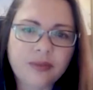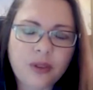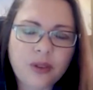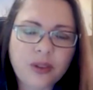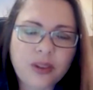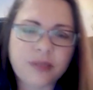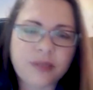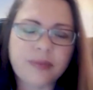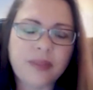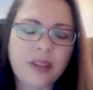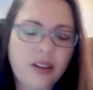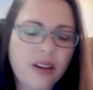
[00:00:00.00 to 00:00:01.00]
Awesome.
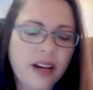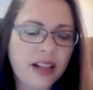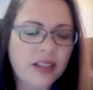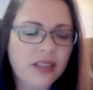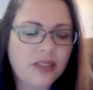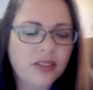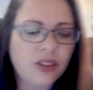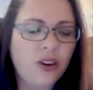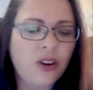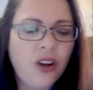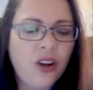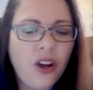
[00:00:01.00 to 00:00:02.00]
All right.
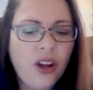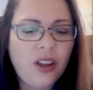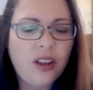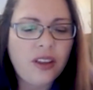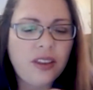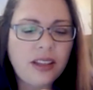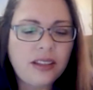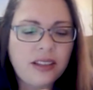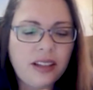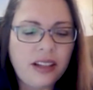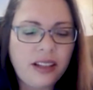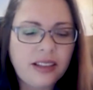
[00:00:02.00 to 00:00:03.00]
So
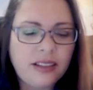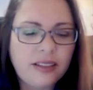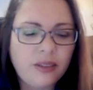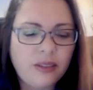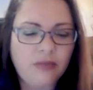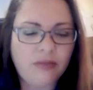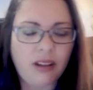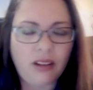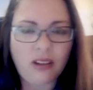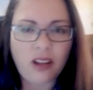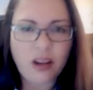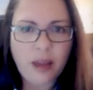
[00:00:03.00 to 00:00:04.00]
it's
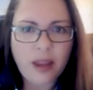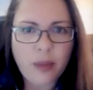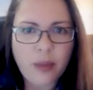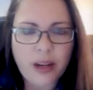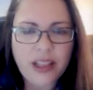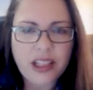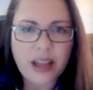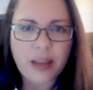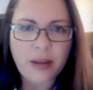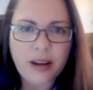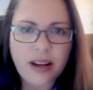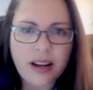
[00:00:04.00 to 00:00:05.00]
a lot about the brainstem,